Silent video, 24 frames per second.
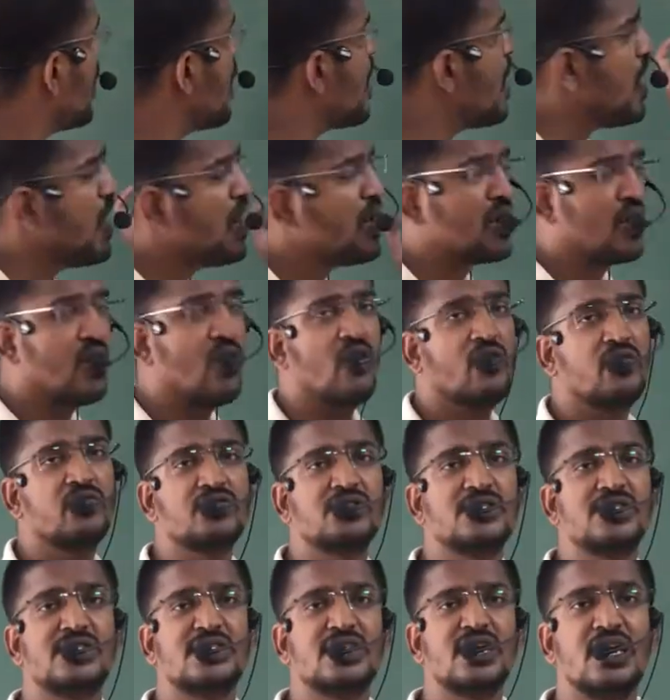R of
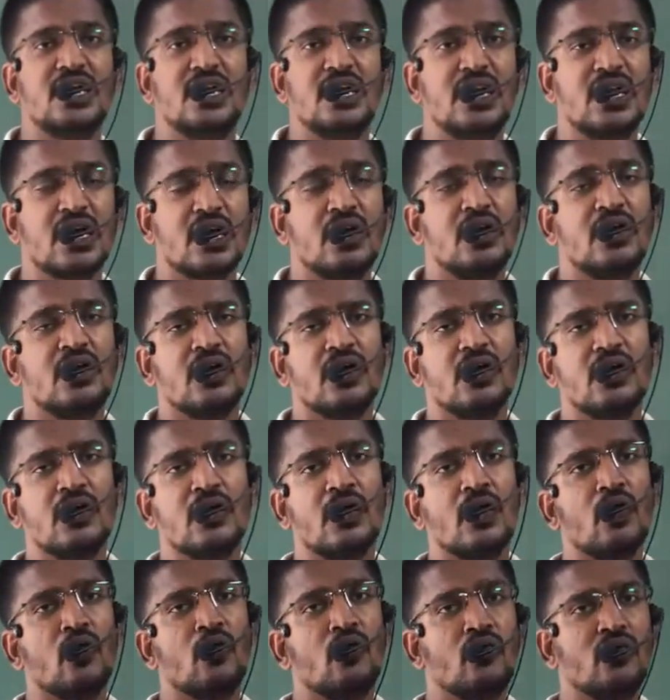Z,
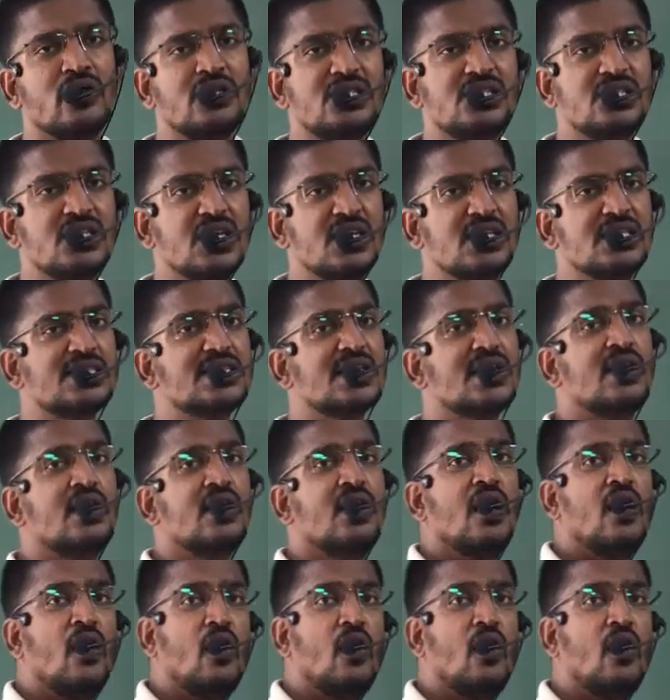which is